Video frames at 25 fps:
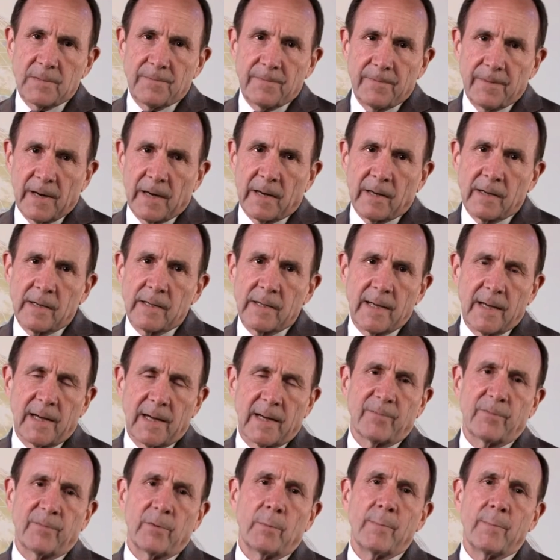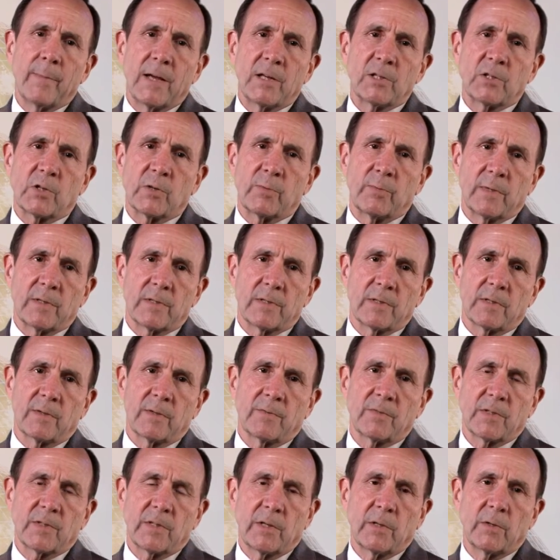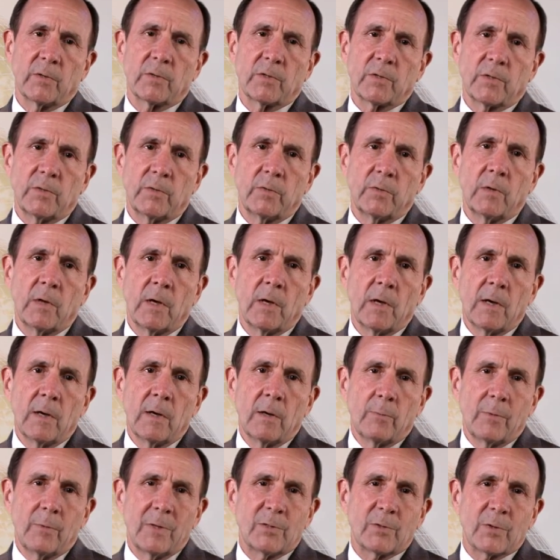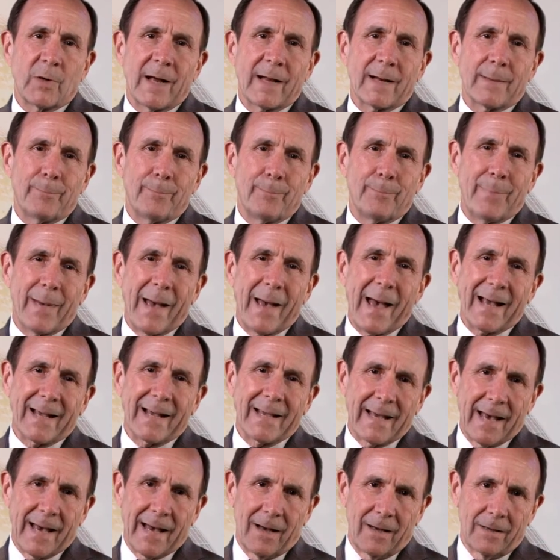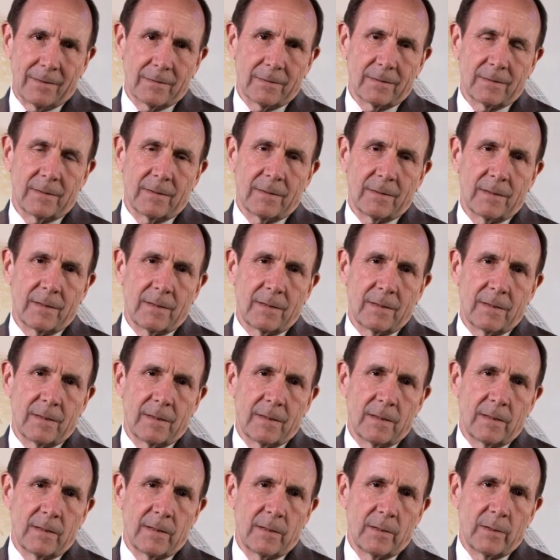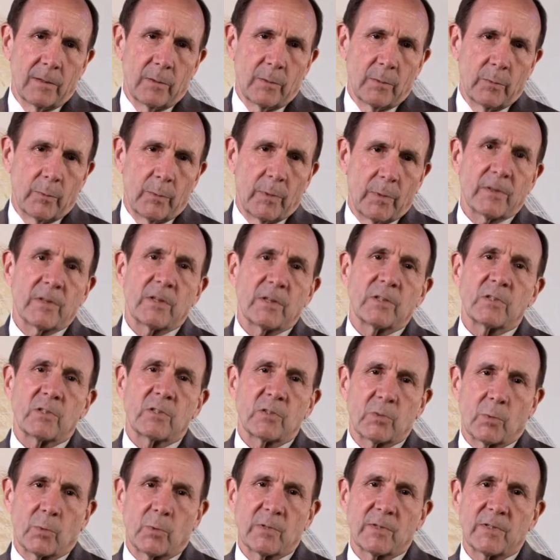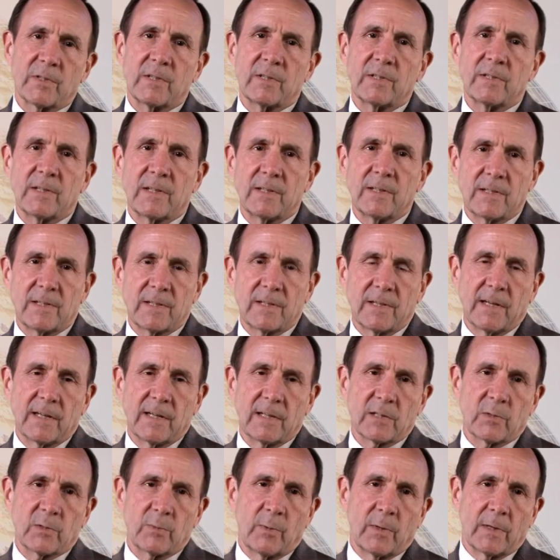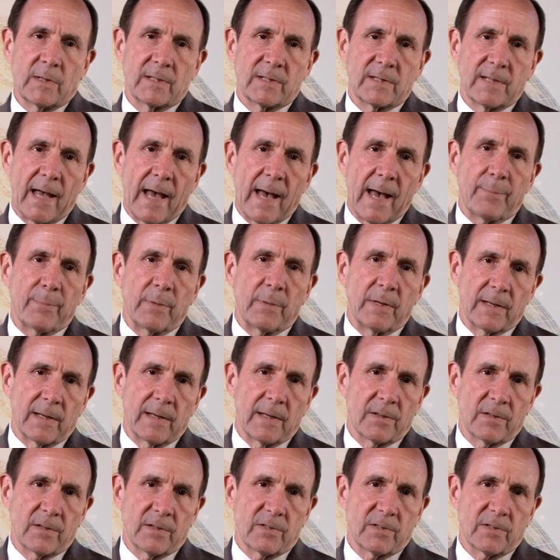very careful measurements of C O two, we try to back out what the source is and sinks, what is happening at the